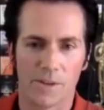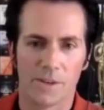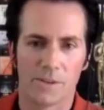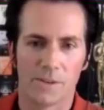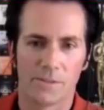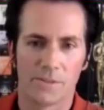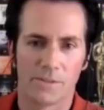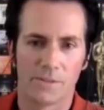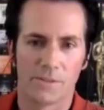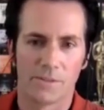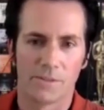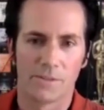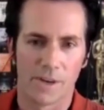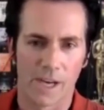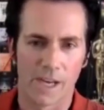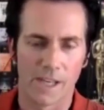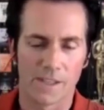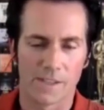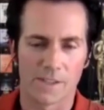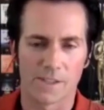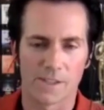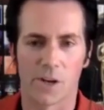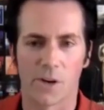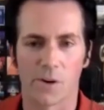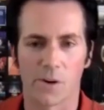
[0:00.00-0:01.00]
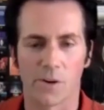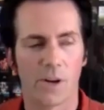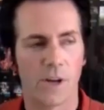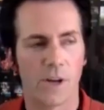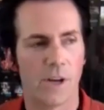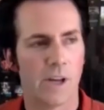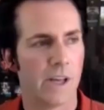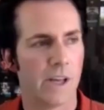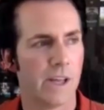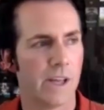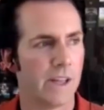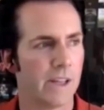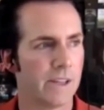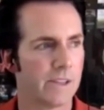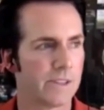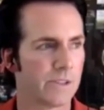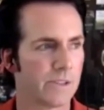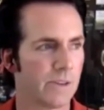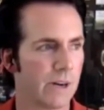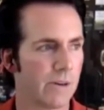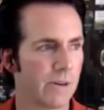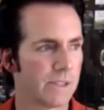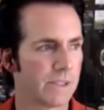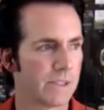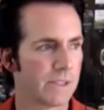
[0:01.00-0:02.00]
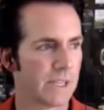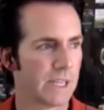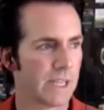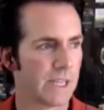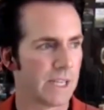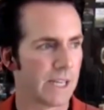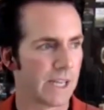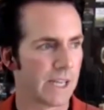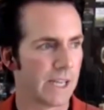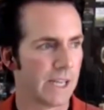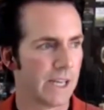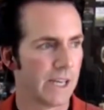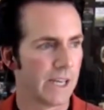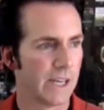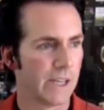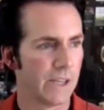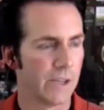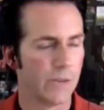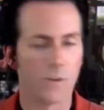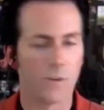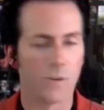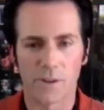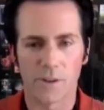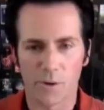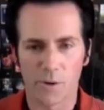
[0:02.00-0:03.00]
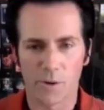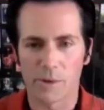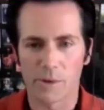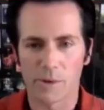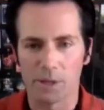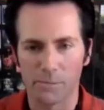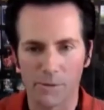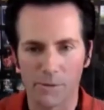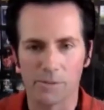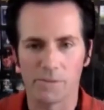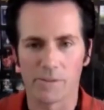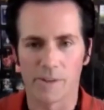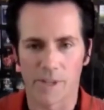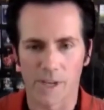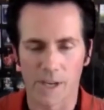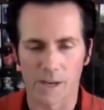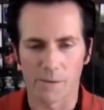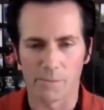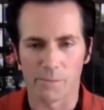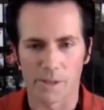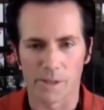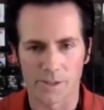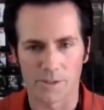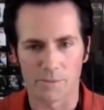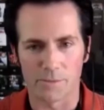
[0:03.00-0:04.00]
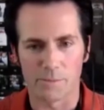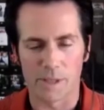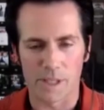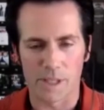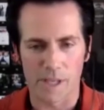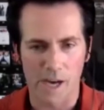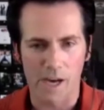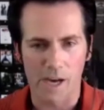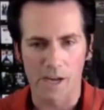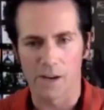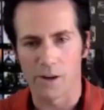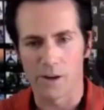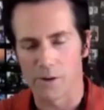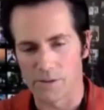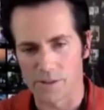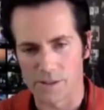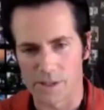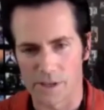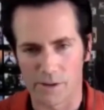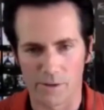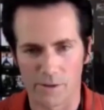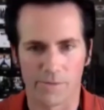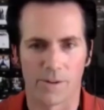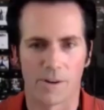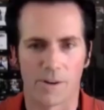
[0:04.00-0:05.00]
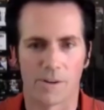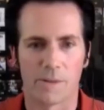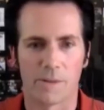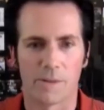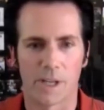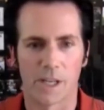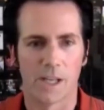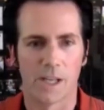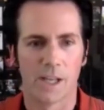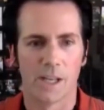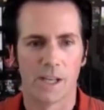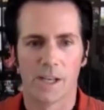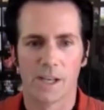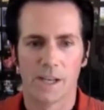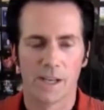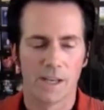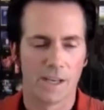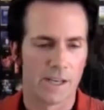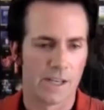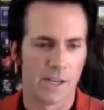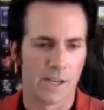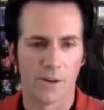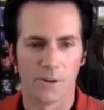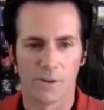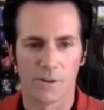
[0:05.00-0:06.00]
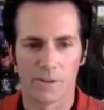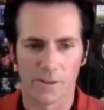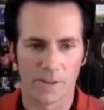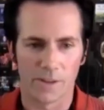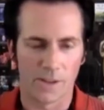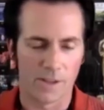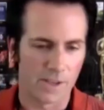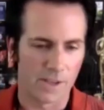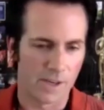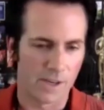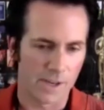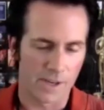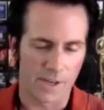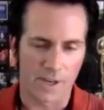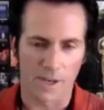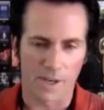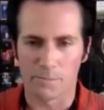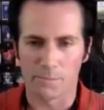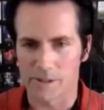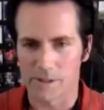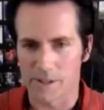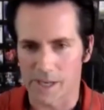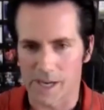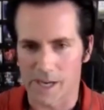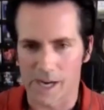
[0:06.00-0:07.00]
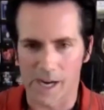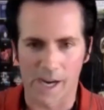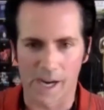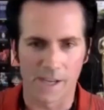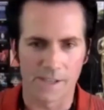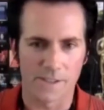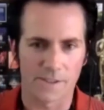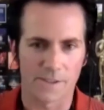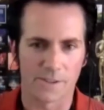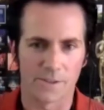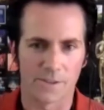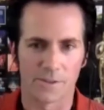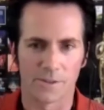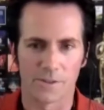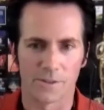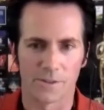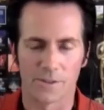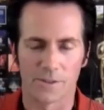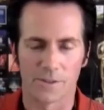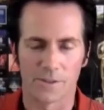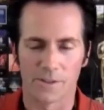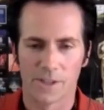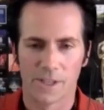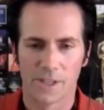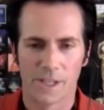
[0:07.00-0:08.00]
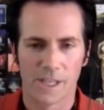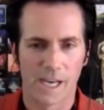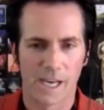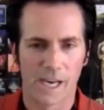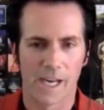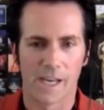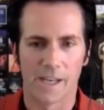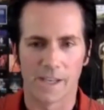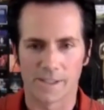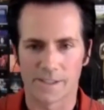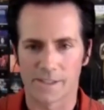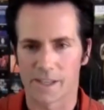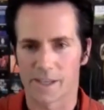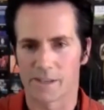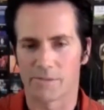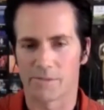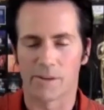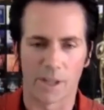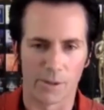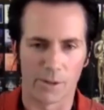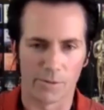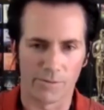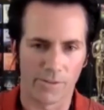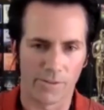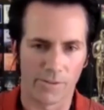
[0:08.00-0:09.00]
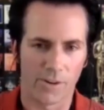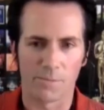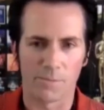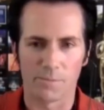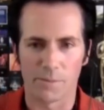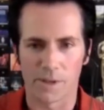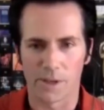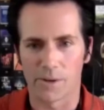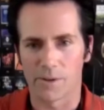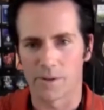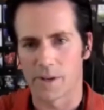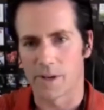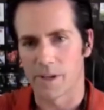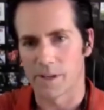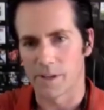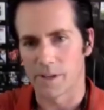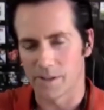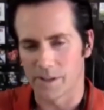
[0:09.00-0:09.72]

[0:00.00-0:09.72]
Right. So I always say, like, you can open a movie up. It should be the Idaho dairy farming, you know, young couple out of high school. And instead of running the farm, they go to